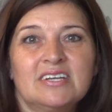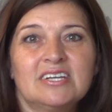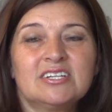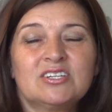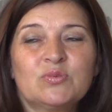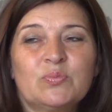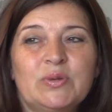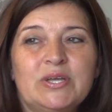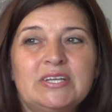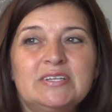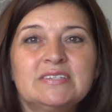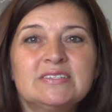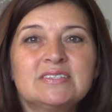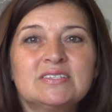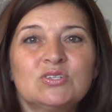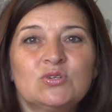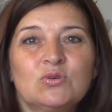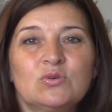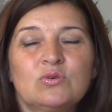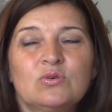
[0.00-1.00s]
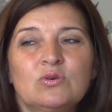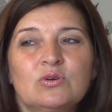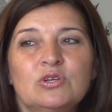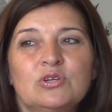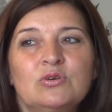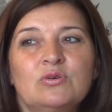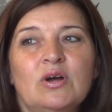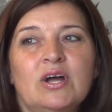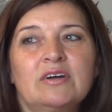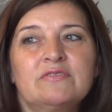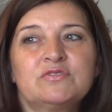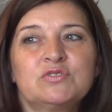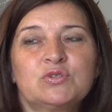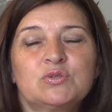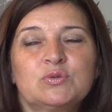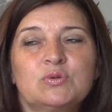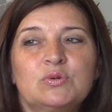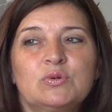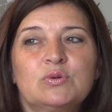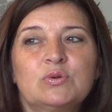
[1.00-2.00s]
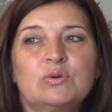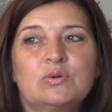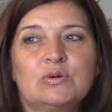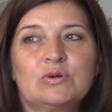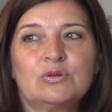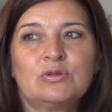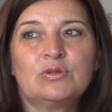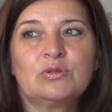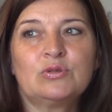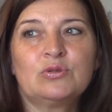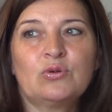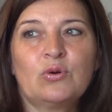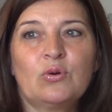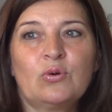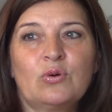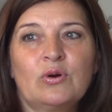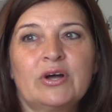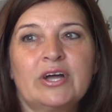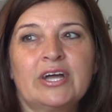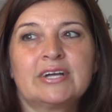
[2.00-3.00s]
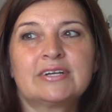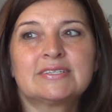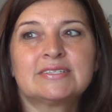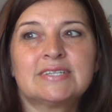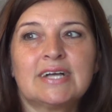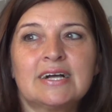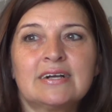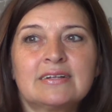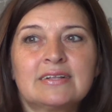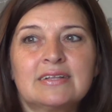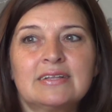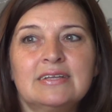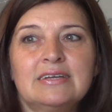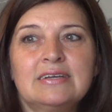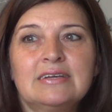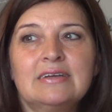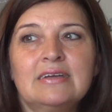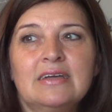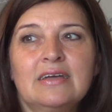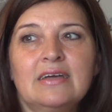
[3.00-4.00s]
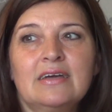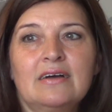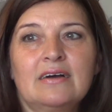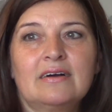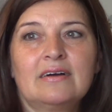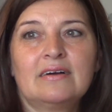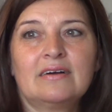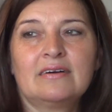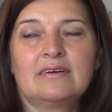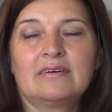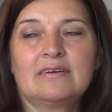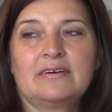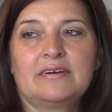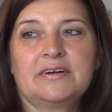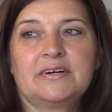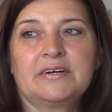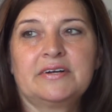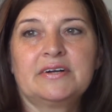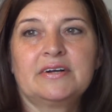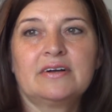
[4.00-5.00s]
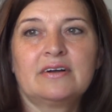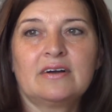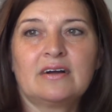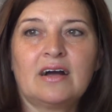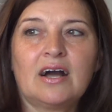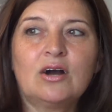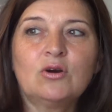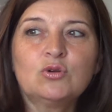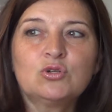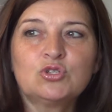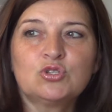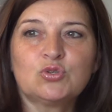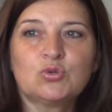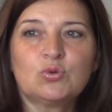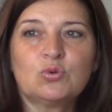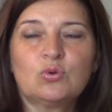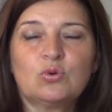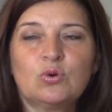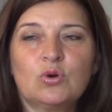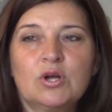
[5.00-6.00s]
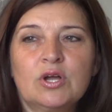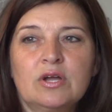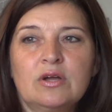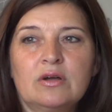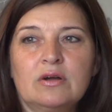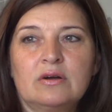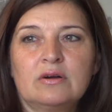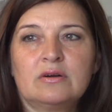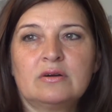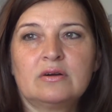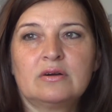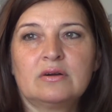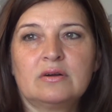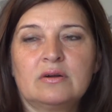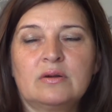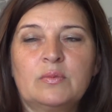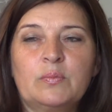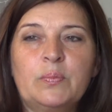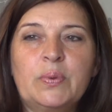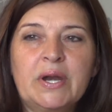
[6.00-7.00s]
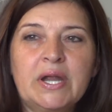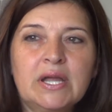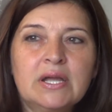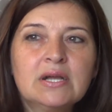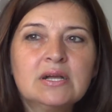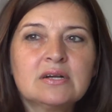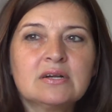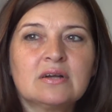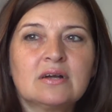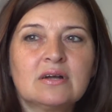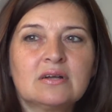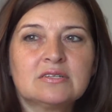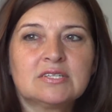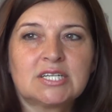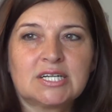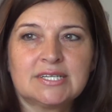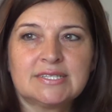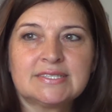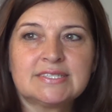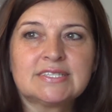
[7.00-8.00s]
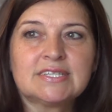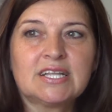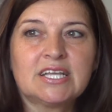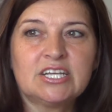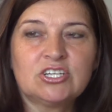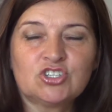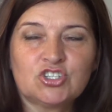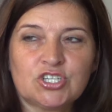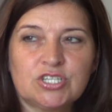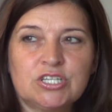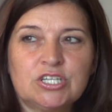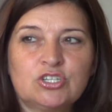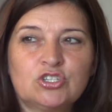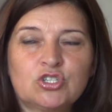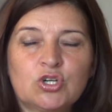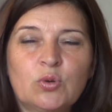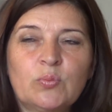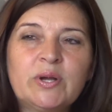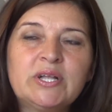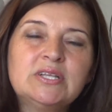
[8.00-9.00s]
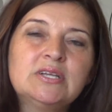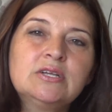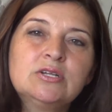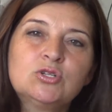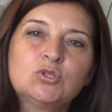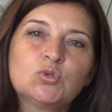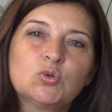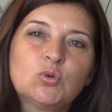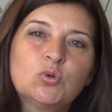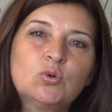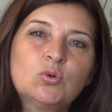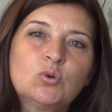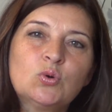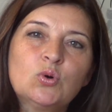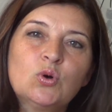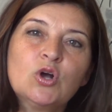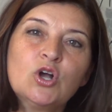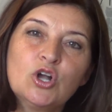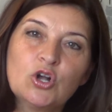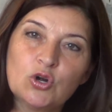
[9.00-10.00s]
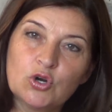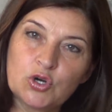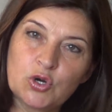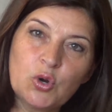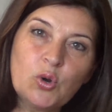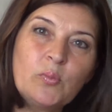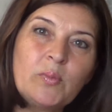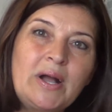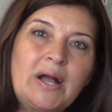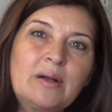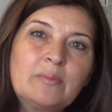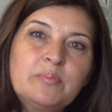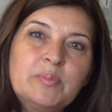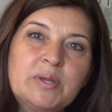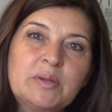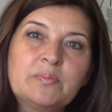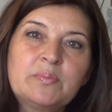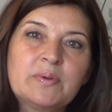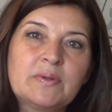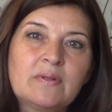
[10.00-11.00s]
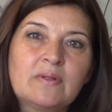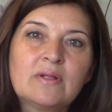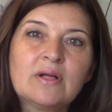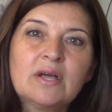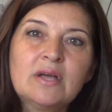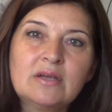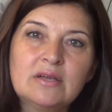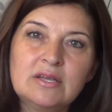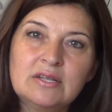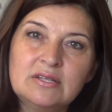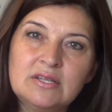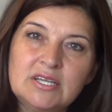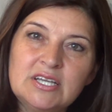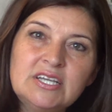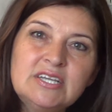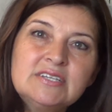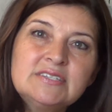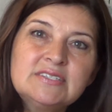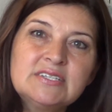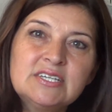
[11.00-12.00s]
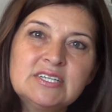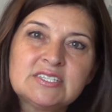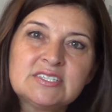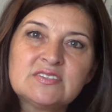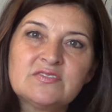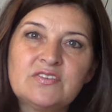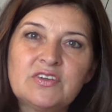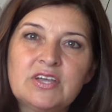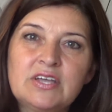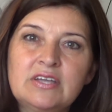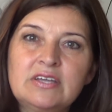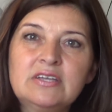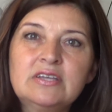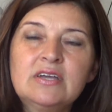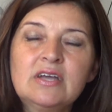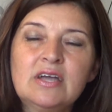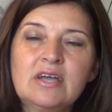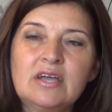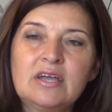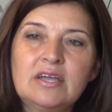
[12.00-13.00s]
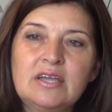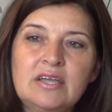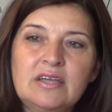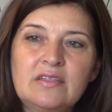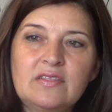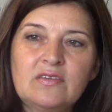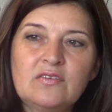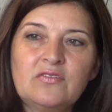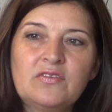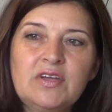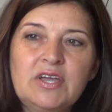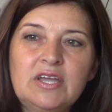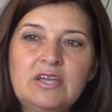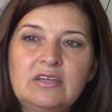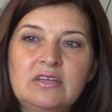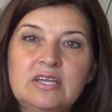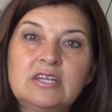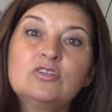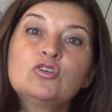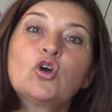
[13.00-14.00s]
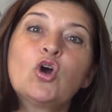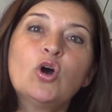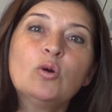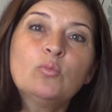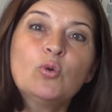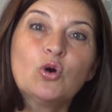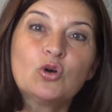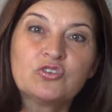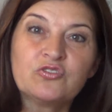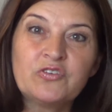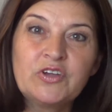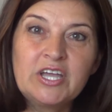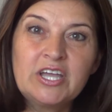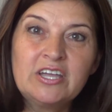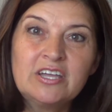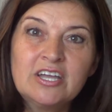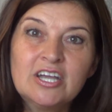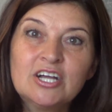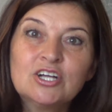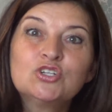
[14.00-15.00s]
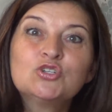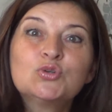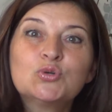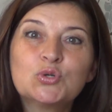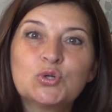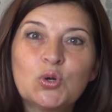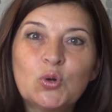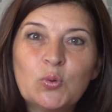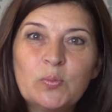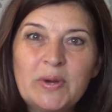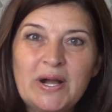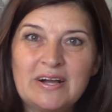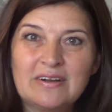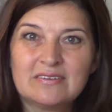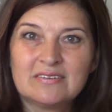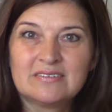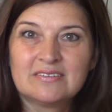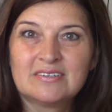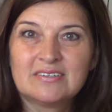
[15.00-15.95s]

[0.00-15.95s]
It means you have to know exactly how to bring translation in Romani to Roma people in easiest way, in common way to Roma,